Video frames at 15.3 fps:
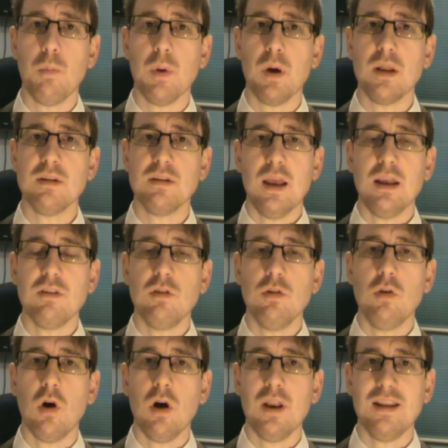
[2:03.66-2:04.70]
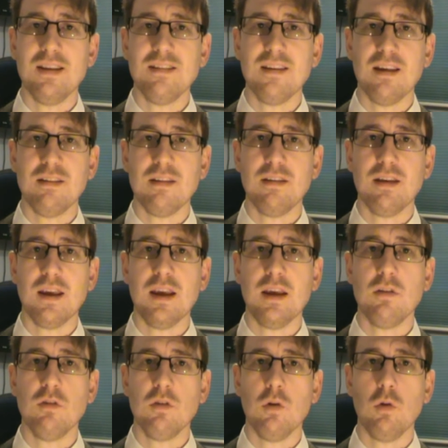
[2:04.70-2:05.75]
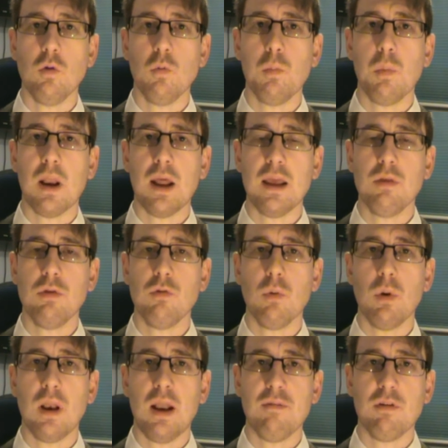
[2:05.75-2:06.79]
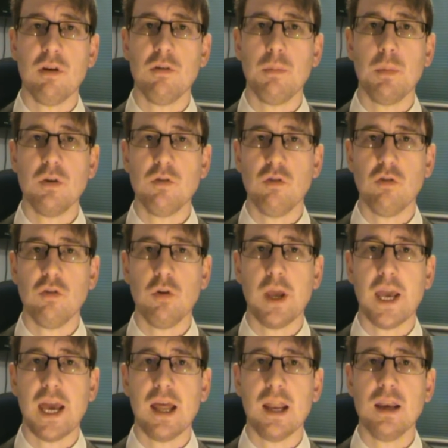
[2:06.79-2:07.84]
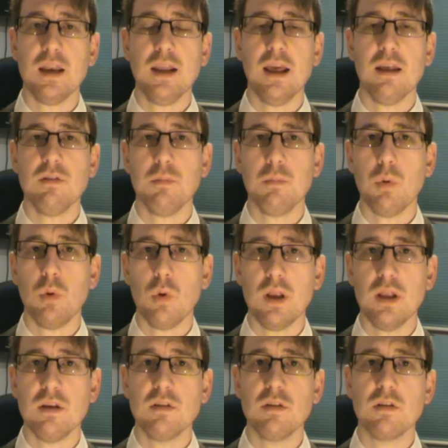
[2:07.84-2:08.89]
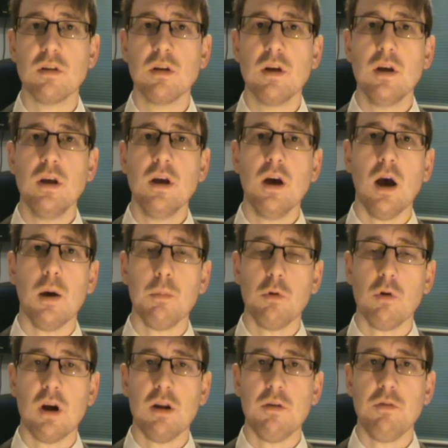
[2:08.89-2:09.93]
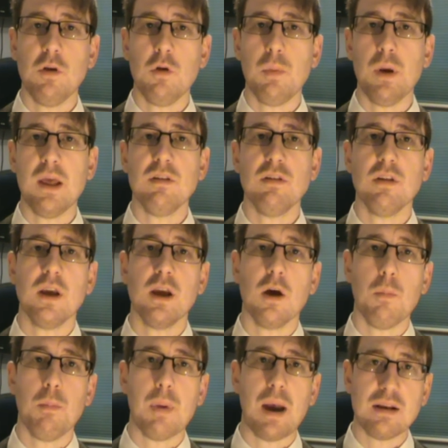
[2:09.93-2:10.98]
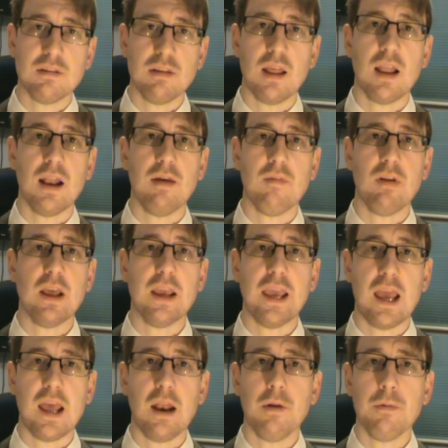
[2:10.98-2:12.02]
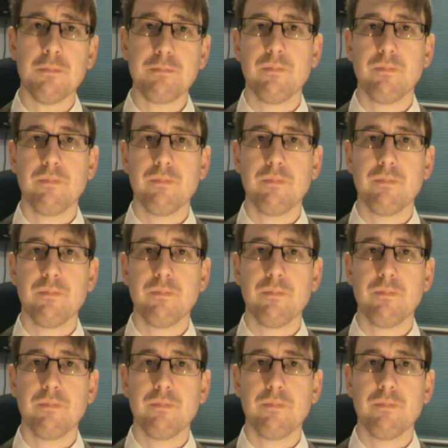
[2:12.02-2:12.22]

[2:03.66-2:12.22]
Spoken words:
but it's not a necessity to play through a level as much as you can, get some points, upgrade a few bits, and then go back to that level again.